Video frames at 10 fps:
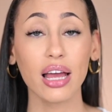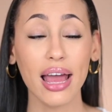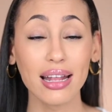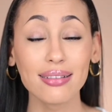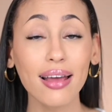
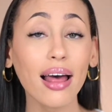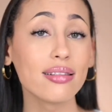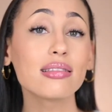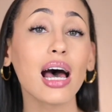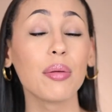
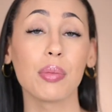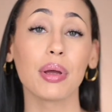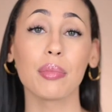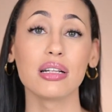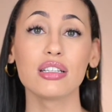intense
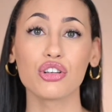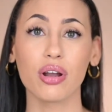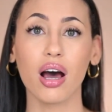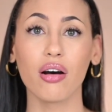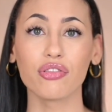hyperpigmentation
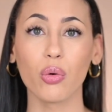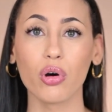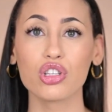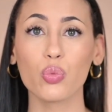afterwards,